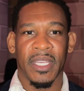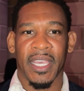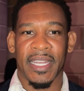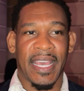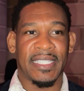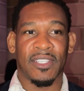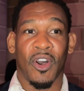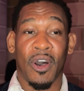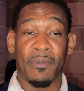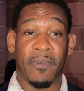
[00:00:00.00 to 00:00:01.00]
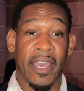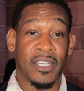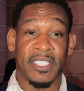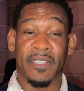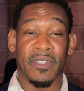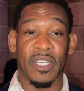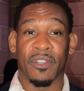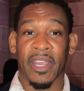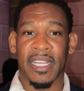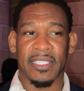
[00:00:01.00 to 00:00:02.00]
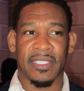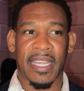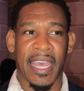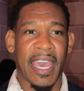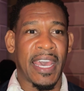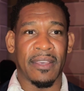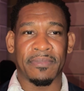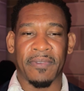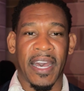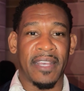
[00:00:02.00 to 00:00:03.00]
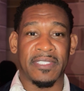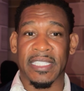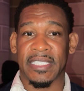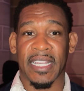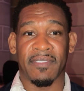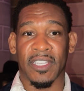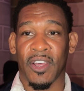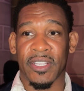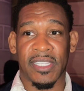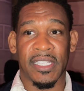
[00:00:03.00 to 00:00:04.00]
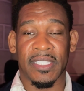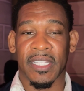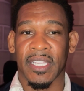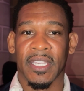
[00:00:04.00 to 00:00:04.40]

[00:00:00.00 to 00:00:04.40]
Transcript: And as all fighters, even the greats that have 5, 6, 7 losses,